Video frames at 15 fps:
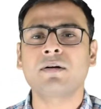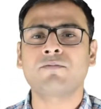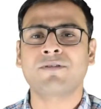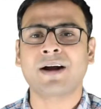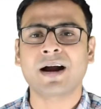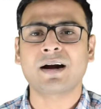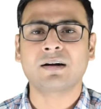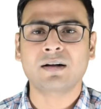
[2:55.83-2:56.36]

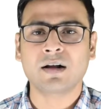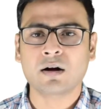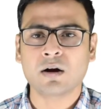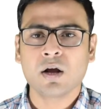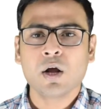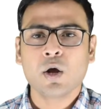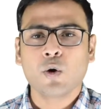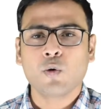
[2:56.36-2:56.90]
factor
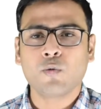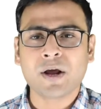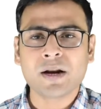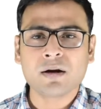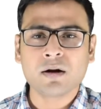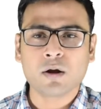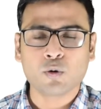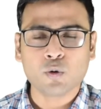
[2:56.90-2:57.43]

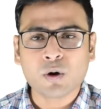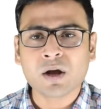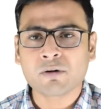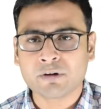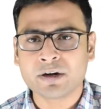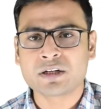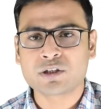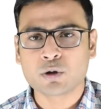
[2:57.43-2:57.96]
when Google
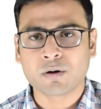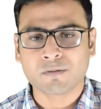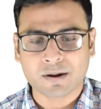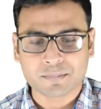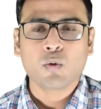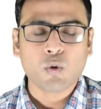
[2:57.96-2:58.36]
reads your website.